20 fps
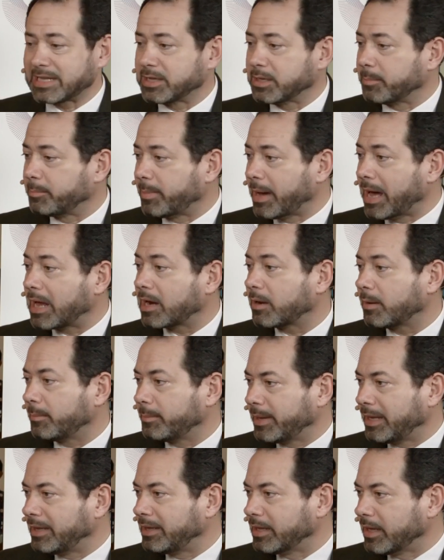on the
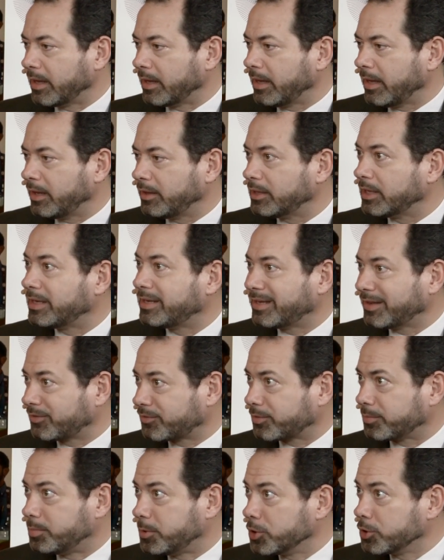bottom in the
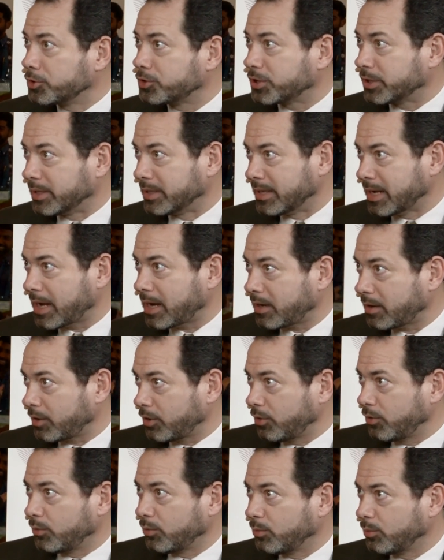distribution, not
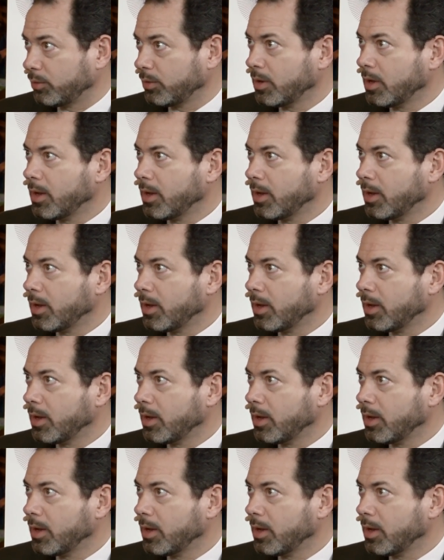you,